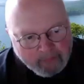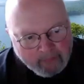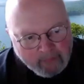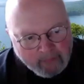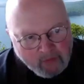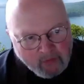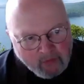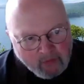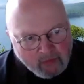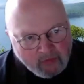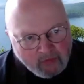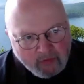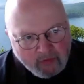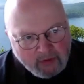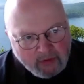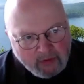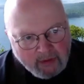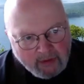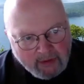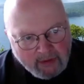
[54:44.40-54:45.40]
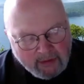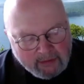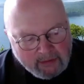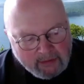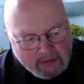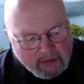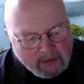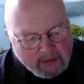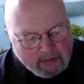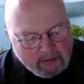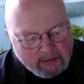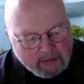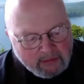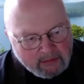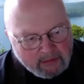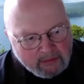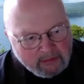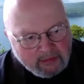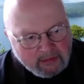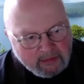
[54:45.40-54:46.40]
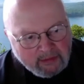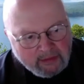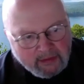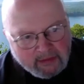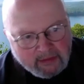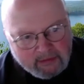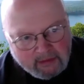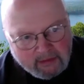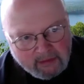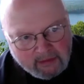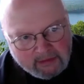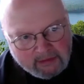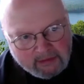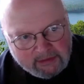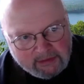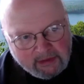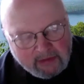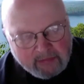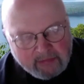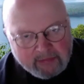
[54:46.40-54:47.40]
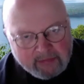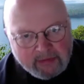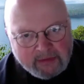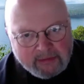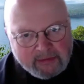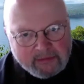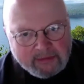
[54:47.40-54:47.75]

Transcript: So they're not acting out of they're not acting out of self, that